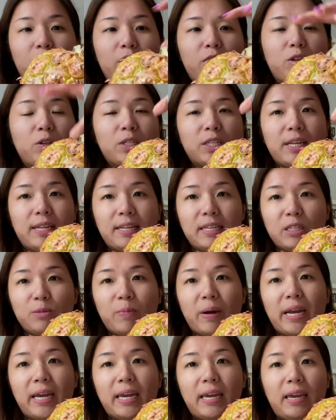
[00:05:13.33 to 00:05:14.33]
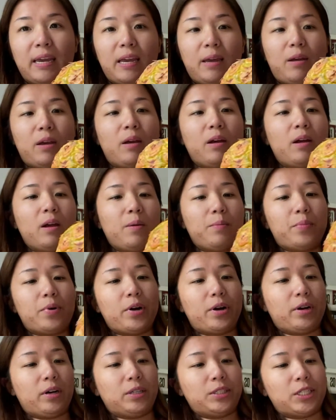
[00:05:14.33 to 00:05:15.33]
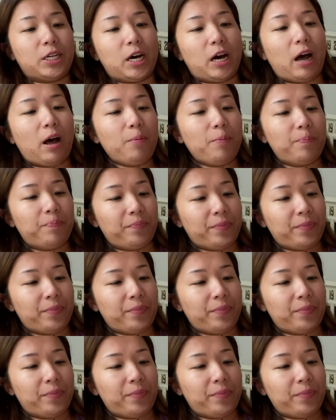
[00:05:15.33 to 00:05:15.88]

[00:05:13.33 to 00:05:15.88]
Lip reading: usually the spiky part on top,